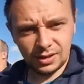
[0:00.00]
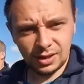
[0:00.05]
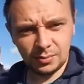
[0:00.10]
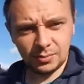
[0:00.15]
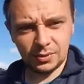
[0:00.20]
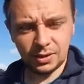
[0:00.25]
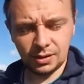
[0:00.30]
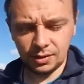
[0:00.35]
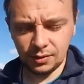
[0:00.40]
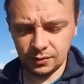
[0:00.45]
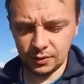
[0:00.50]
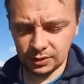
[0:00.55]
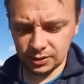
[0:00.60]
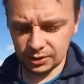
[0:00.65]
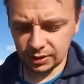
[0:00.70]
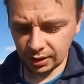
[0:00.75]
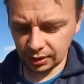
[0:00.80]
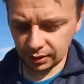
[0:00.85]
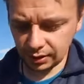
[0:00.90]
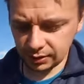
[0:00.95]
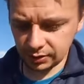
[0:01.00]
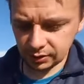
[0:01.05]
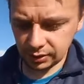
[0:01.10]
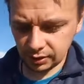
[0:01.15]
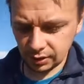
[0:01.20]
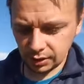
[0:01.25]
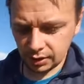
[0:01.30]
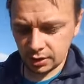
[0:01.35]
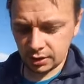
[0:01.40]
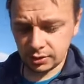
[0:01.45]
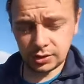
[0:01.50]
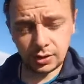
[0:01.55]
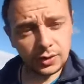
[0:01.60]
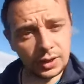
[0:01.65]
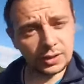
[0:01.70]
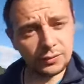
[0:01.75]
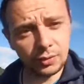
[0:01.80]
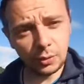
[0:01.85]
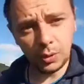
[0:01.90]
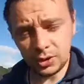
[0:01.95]
Yep, there you go, there's a cyclist. So
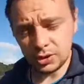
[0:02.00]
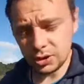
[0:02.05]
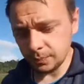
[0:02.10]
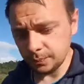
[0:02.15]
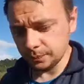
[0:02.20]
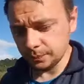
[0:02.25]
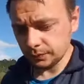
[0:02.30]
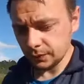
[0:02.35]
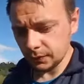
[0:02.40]
thank you for watching.